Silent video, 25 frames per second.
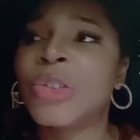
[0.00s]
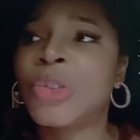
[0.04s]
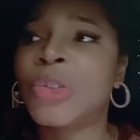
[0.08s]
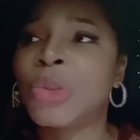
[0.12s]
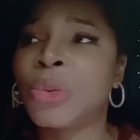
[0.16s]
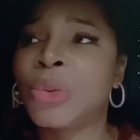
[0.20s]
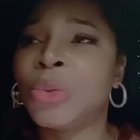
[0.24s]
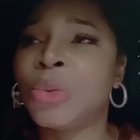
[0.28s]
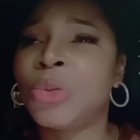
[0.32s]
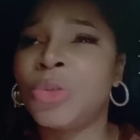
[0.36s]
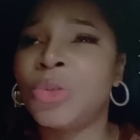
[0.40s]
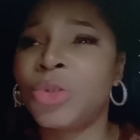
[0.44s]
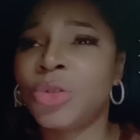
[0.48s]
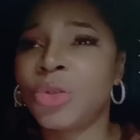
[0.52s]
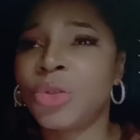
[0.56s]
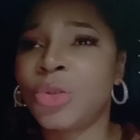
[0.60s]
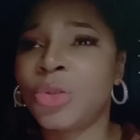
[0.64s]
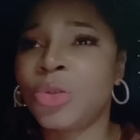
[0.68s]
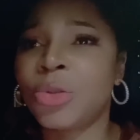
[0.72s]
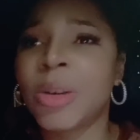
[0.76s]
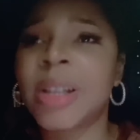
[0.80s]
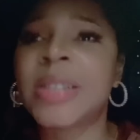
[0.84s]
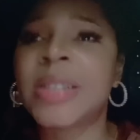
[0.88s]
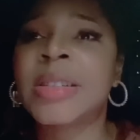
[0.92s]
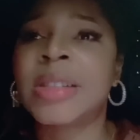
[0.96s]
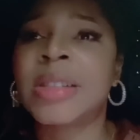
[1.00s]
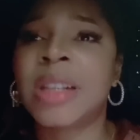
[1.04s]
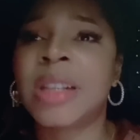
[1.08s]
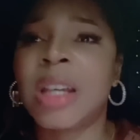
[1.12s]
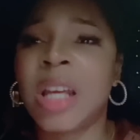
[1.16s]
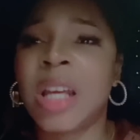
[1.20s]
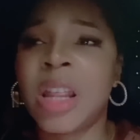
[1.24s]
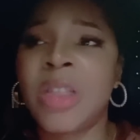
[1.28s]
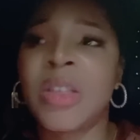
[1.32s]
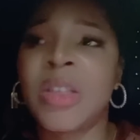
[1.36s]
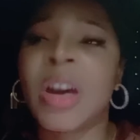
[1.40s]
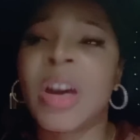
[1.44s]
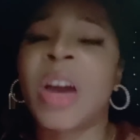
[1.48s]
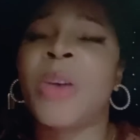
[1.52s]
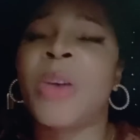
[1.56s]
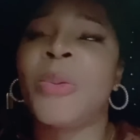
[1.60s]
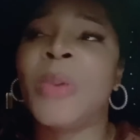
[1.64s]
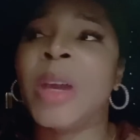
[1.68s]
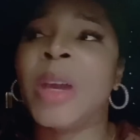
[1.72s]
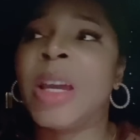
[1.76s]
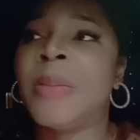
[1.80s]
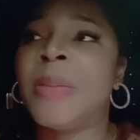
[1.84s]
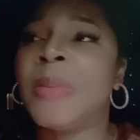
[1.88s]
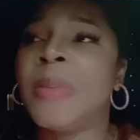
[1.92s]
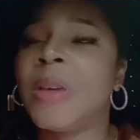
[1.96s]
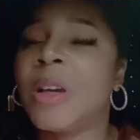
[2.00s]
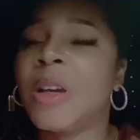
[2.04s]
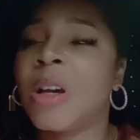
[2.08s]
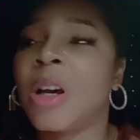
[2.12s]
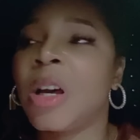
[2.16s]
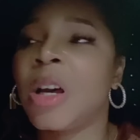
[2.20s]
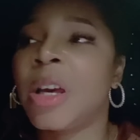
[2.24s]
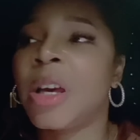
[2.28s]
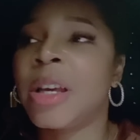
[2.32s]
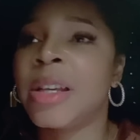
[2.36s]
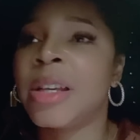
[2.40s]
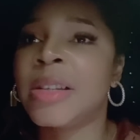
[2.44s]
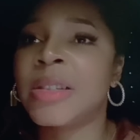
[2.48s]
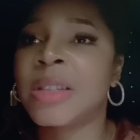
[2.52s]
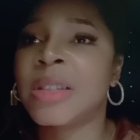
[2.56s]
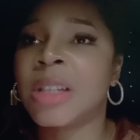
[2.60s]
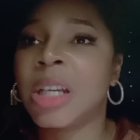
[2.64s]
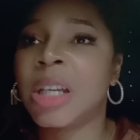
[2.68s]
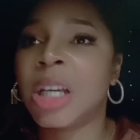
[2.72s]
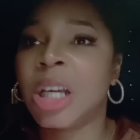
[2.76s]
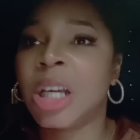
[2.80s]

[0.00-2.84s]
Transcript: to stress it in that way because